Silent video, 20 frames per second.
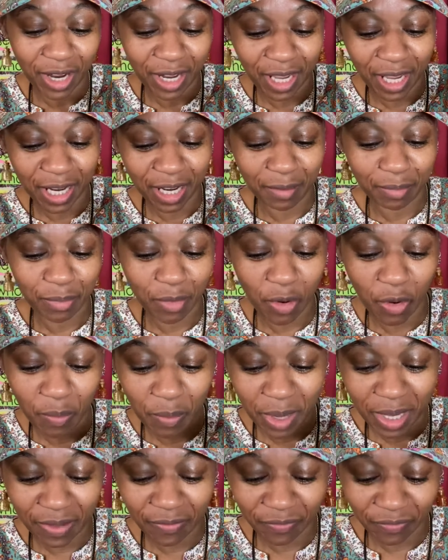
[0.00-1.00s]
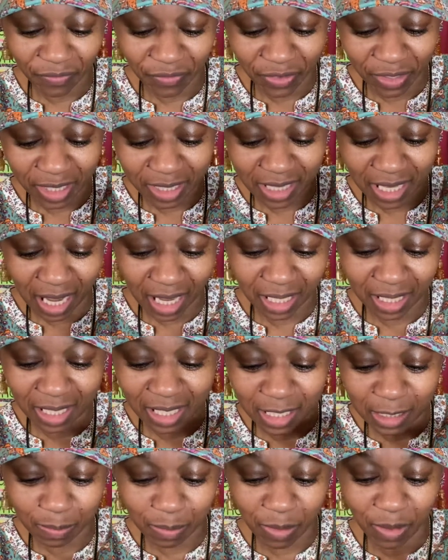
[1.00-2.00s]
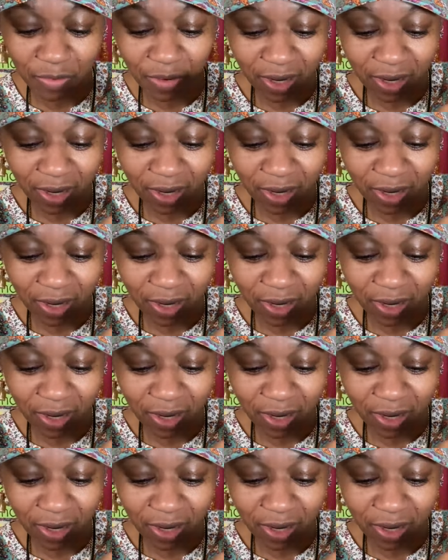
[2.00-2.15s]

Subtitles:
get in a moment for this holiday spirit,